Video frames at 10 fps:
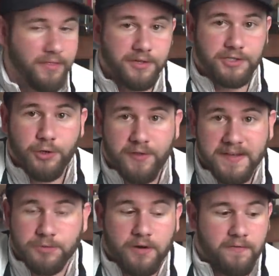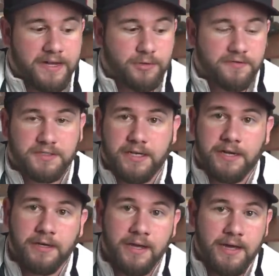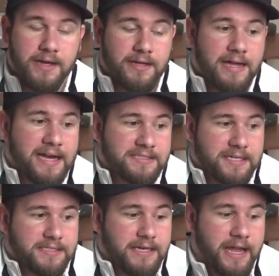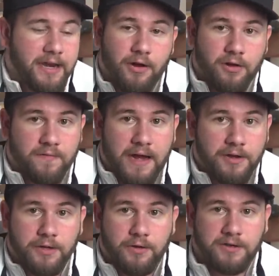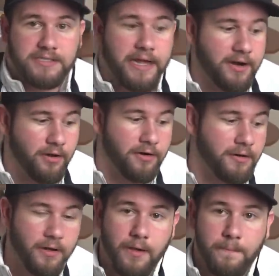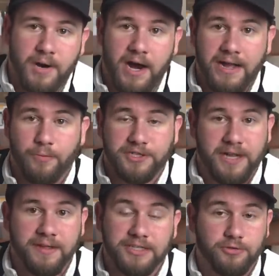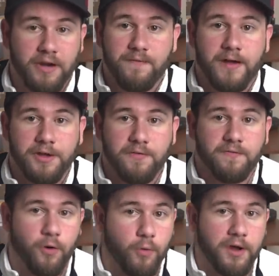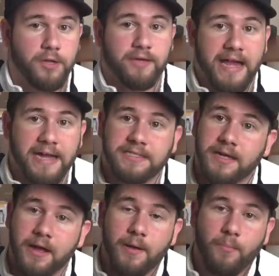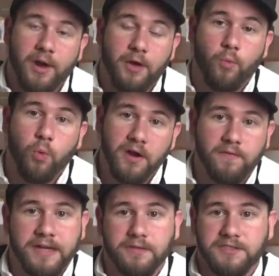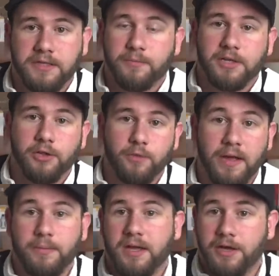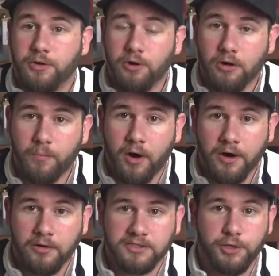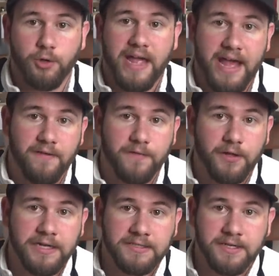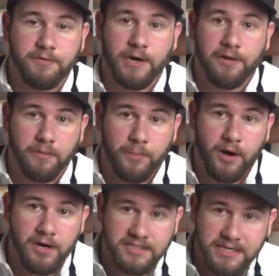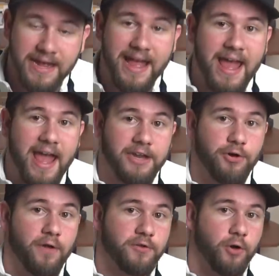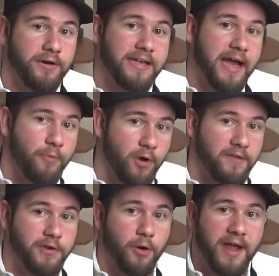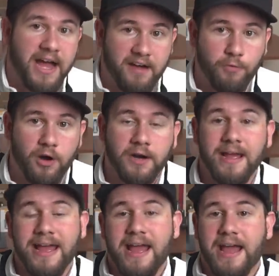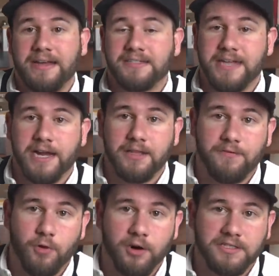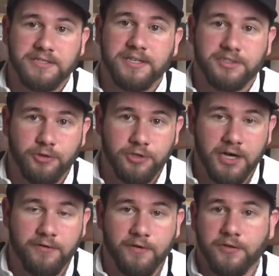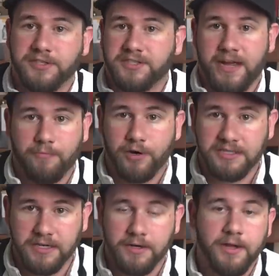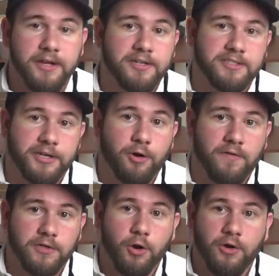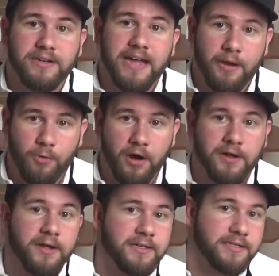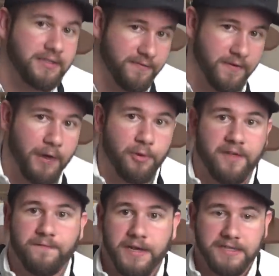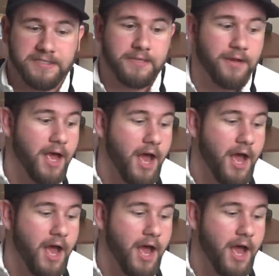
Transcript: The two things I would have liked to have seen, yes, it's an eighty dollar value, or it's an eighty dollar buy, which I think is great value for what you get, but I would have liked to have seen them include maybe a unicorn bottle so you can fill it easily right out of the box, and you don't have to go out and get one if you don't have one. And secondly, of course, is a screwdriver for the same reason, so you don't have to go out and get one to find one that fits.